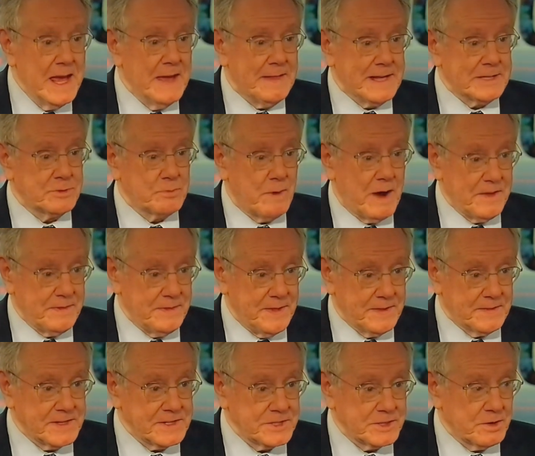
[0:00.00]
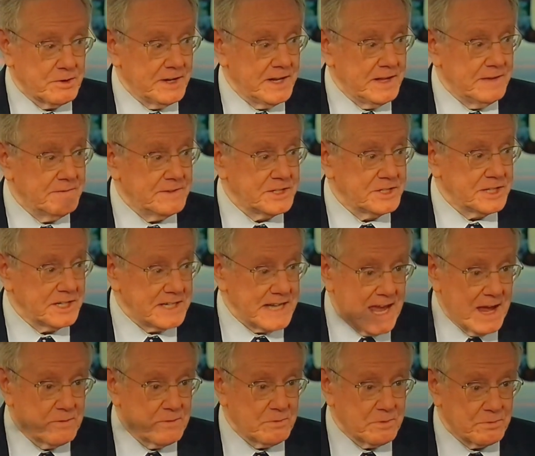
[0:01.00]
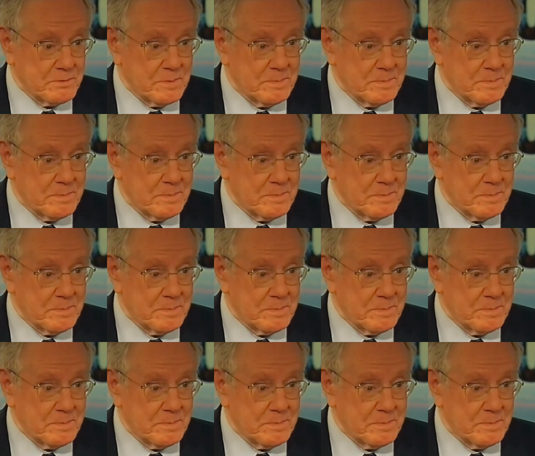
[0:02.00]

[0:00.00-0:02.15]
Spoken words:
That's why I think they started to even sit down with